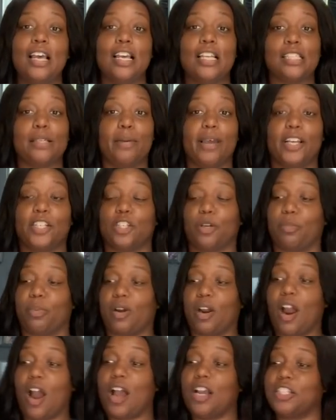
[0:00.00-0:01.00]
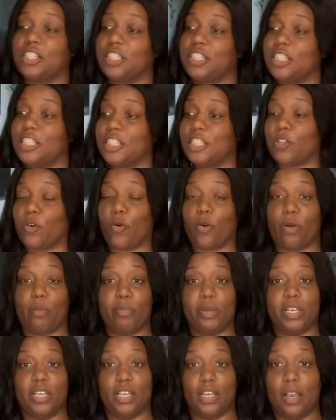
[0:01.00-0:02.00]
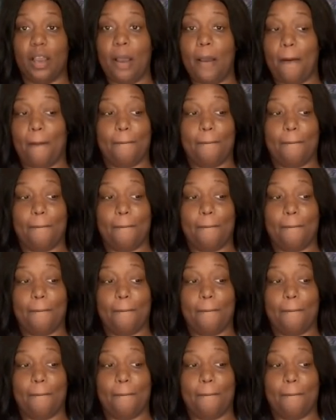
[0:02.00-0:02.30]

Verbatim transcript: some extra precautions or be